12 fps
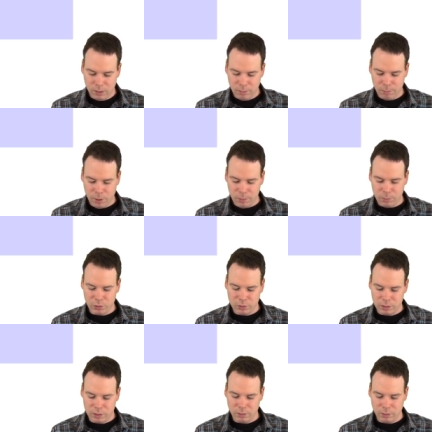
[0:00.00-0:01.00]
bottom goes
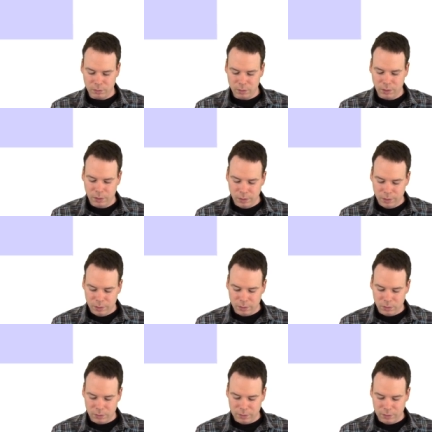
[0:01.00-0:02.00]
to 0.
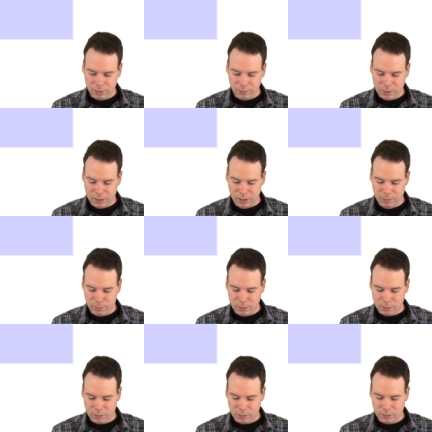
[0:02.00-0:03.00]
So this is of type
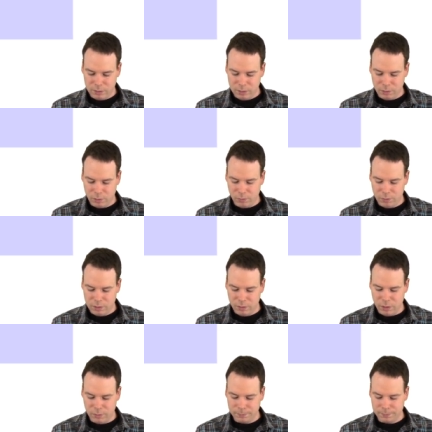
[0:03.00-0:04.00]
0 over
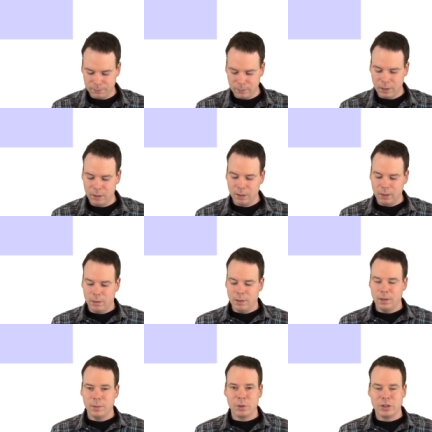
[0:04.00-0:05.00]
0.
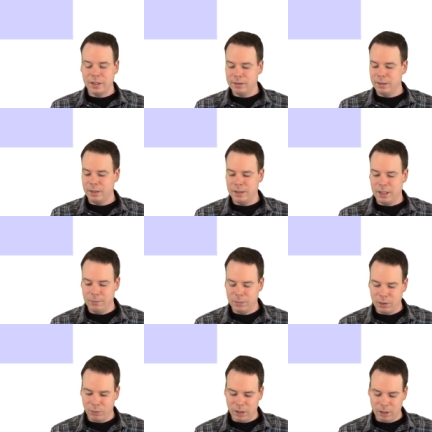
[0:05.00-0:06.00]
Precisely the type
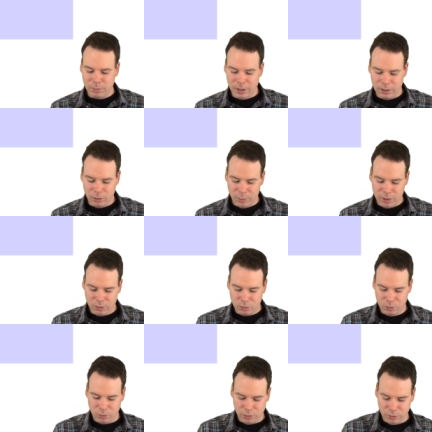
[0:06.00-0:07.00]
that we can apply L'Hopital's
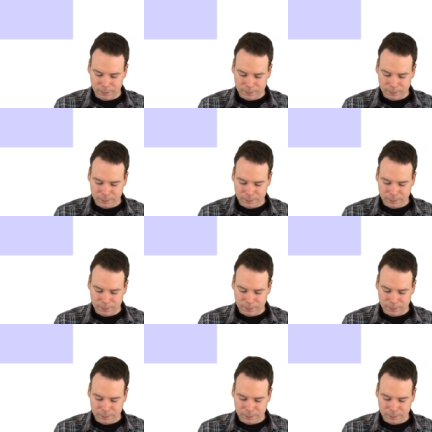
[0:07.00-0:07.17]
rule to.